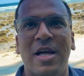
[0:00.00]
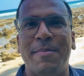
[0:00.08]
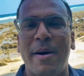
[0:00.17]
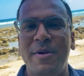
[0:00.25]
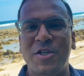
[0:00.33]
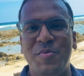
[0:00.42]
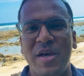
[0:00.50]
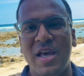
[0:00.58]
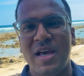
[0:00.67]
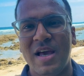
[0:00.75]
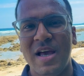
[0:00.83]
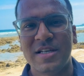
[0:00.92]
that public
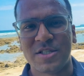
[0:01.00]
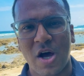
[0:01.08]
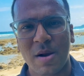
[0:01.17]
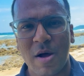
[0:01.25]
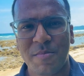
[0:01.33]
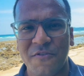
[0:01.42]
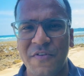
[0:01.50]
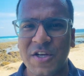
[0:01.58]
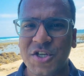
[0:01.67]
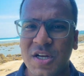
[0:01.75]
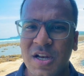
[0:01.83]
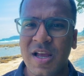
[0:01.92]
speaking is not about
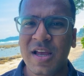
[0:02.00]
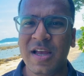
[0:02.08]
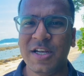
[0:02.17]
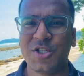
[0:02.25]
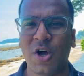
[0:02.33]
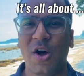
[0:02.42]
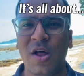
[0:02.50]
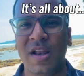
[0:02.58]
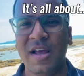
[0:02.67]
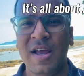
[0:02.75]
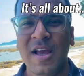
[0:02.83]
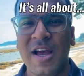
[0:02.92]
perfection. It's all
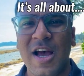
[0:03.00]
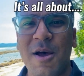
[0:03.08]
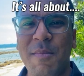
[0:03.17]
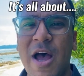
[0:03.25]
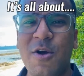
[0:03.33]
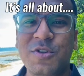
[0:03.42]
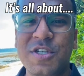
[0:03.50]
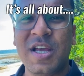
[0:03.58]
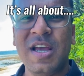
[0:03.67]
about